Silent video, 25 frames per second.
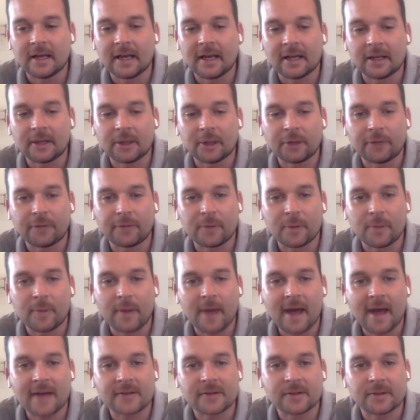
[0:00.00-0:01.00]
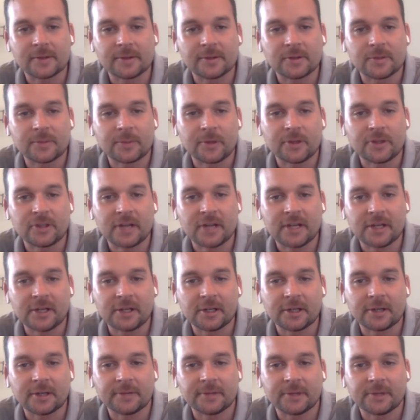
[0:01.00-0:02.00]
learn from your past. So just appreciate
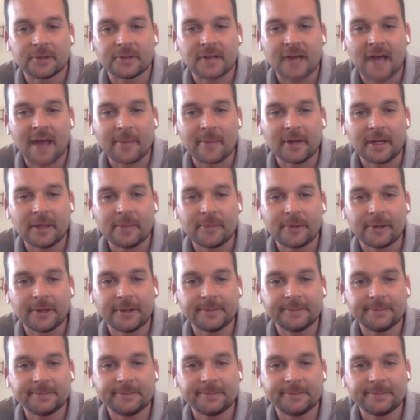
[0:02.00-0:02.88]
your time and input.